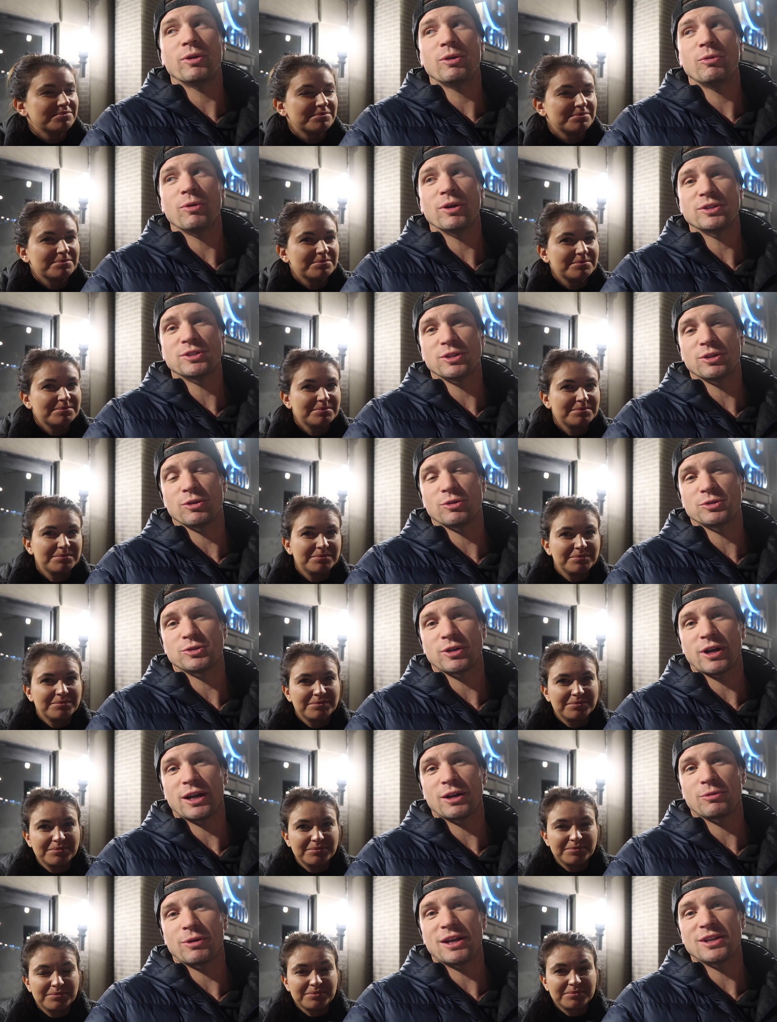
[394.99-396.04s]
Speaker 1: we went to go
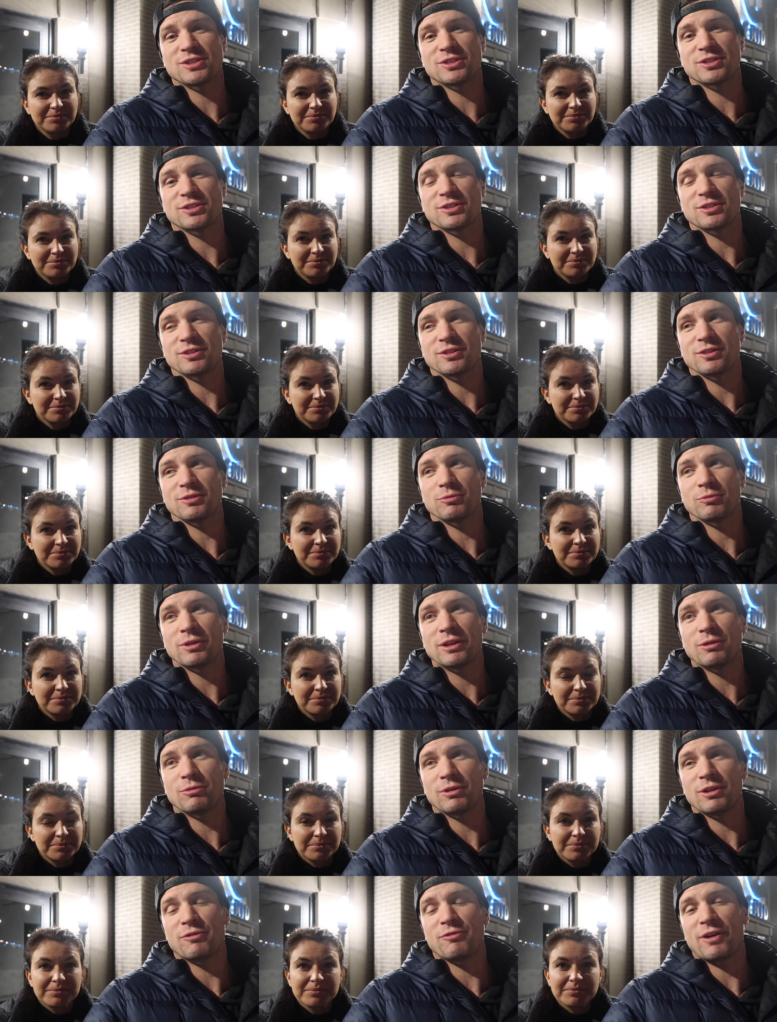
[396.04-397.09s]
try to race
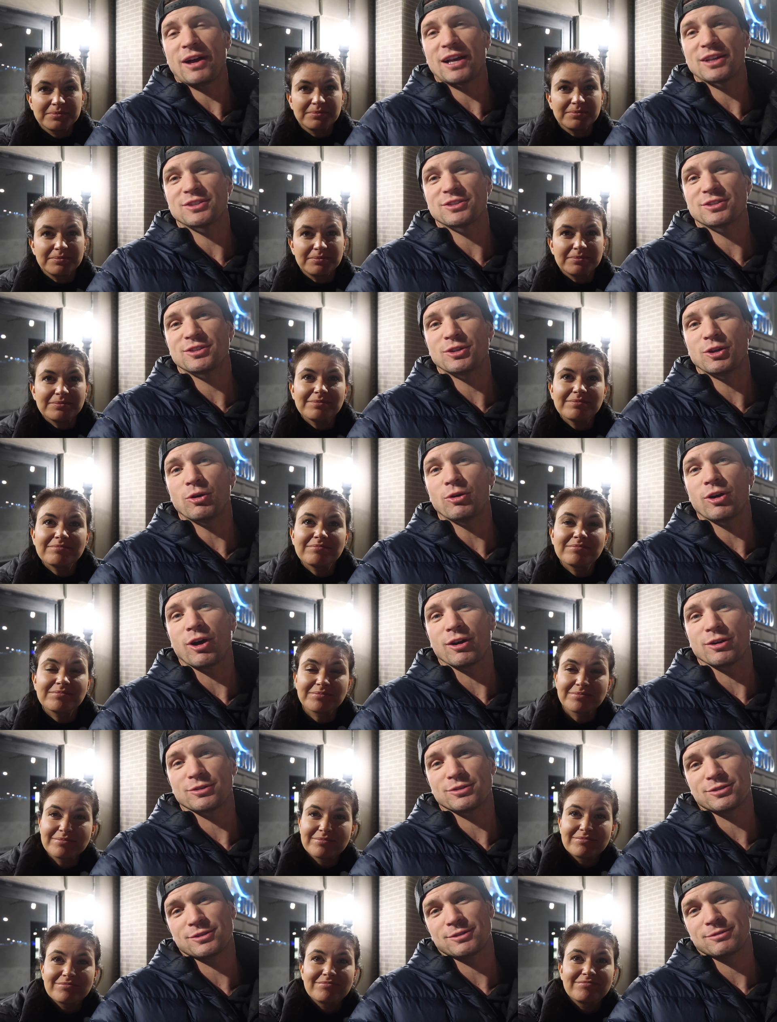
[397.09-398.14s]
really, really fast
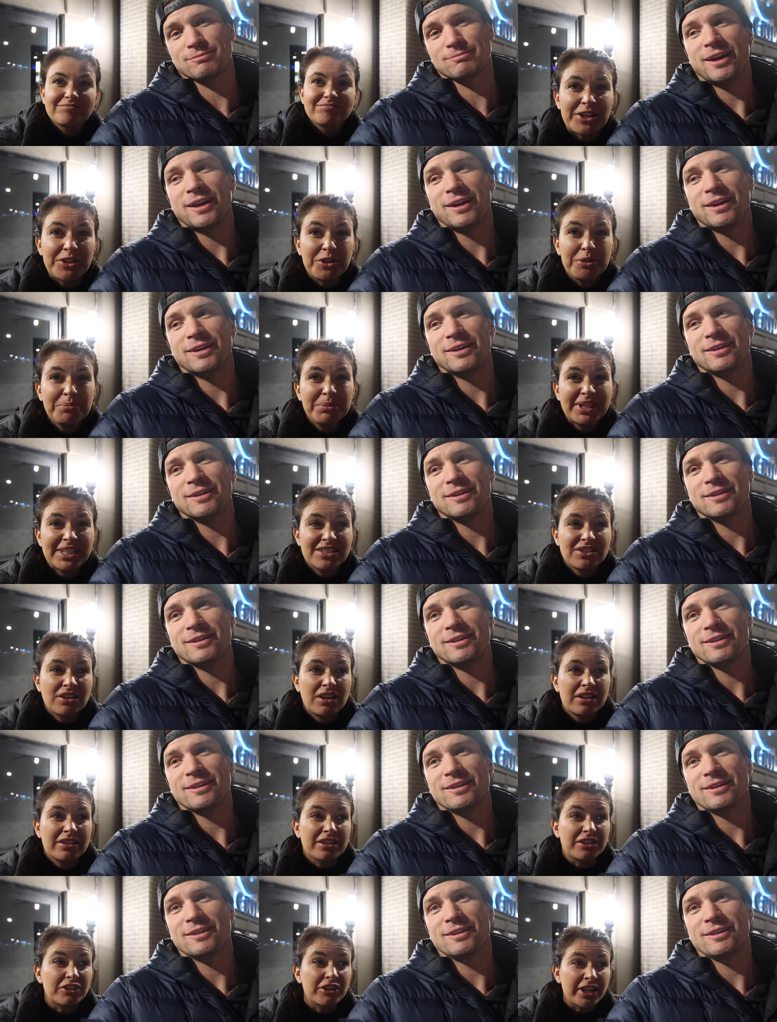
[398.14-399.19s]
go-karts.
Speaker 2: At a new place
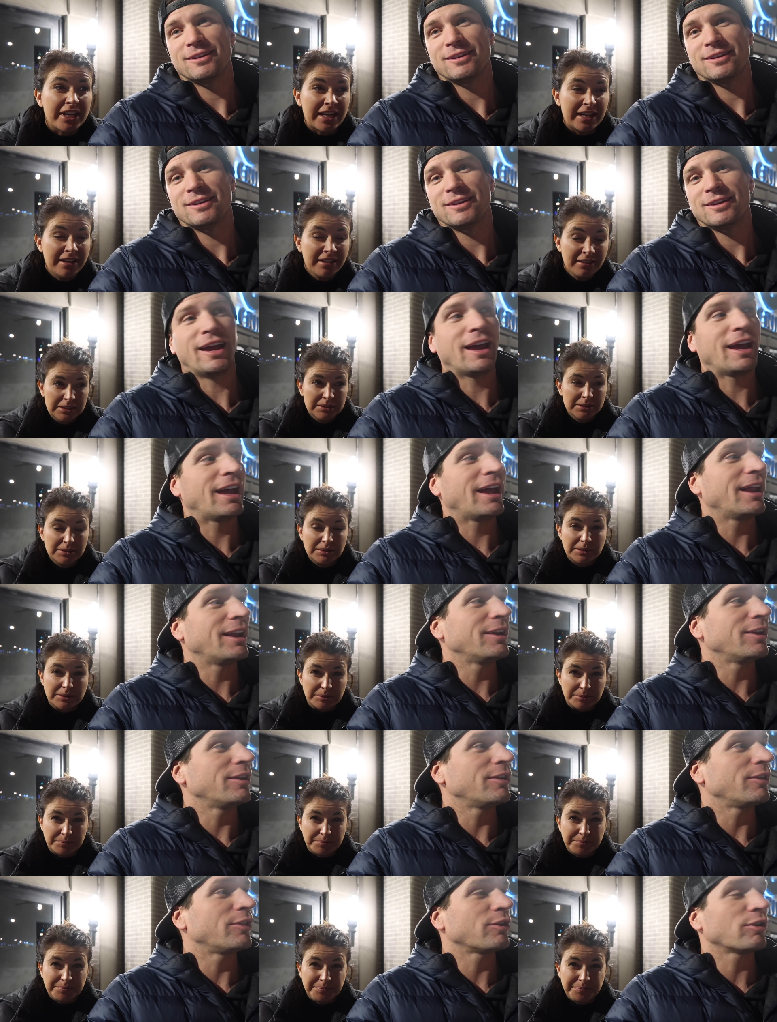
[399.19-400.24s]
called The Grid.
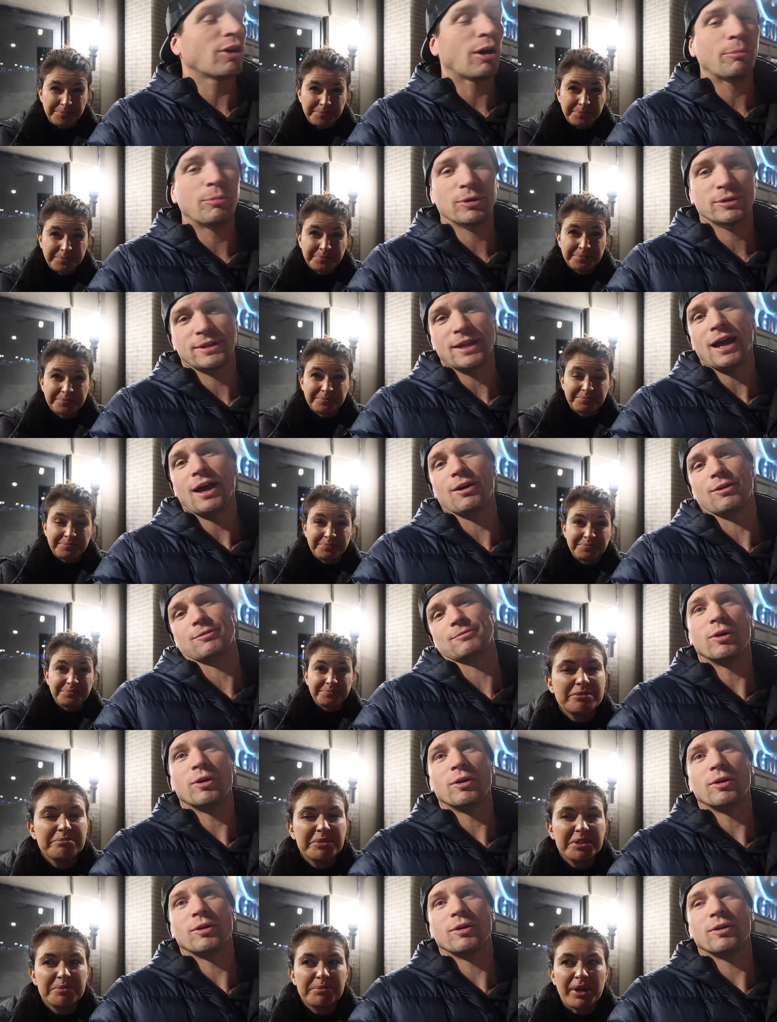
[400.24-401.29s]
Speaker 1: And they're all booked out.
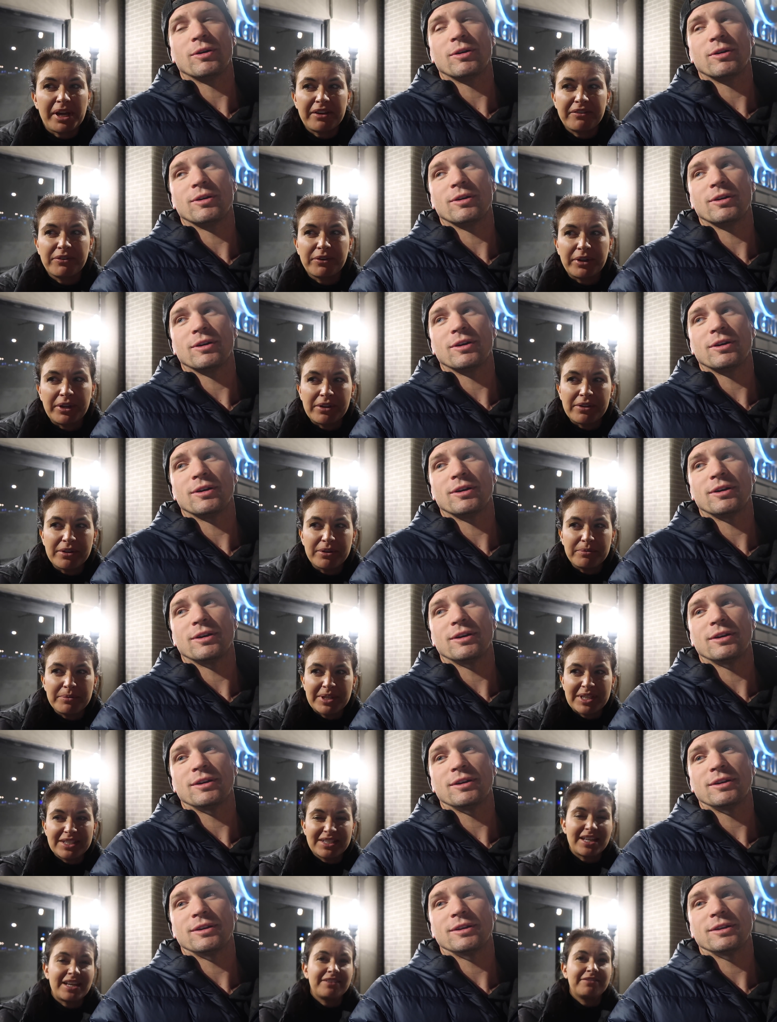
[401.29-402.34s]
Christmas
Speaker 2: break for you though,
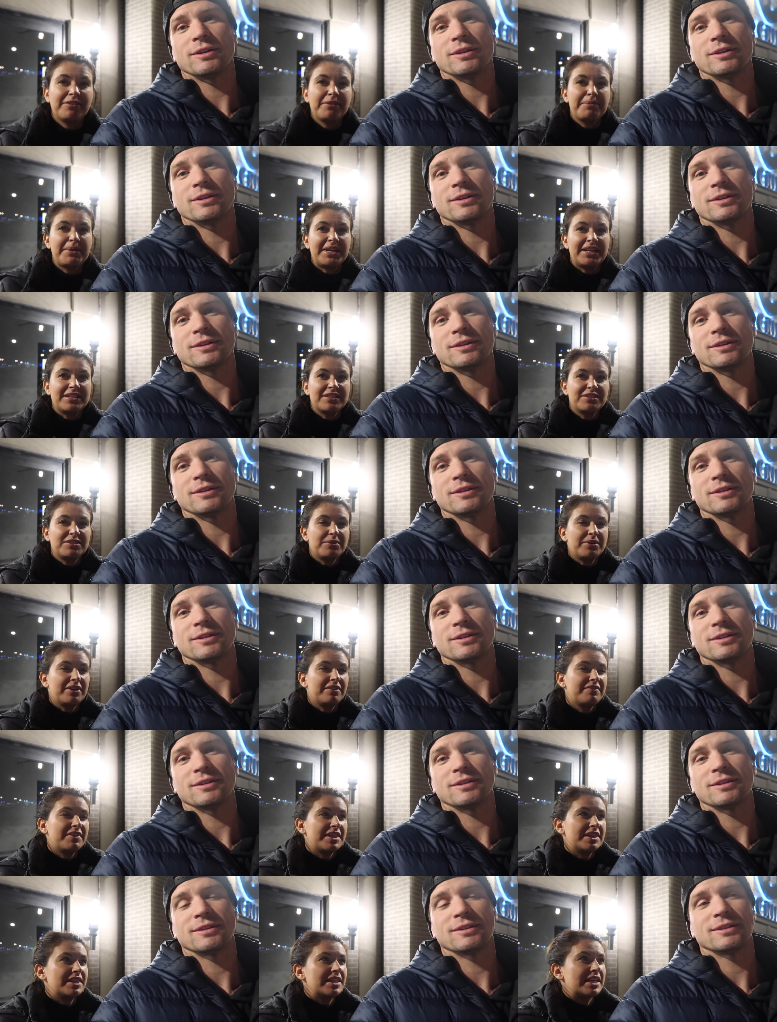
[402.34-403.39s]
because everybody is
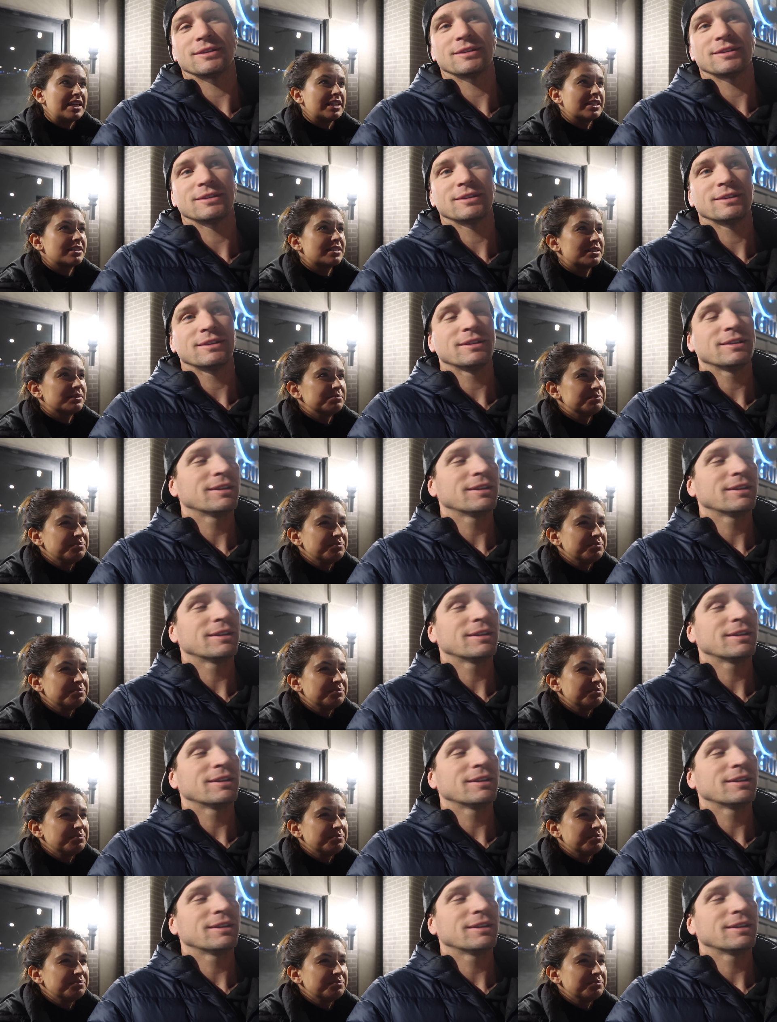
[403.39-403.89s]
doing fun things.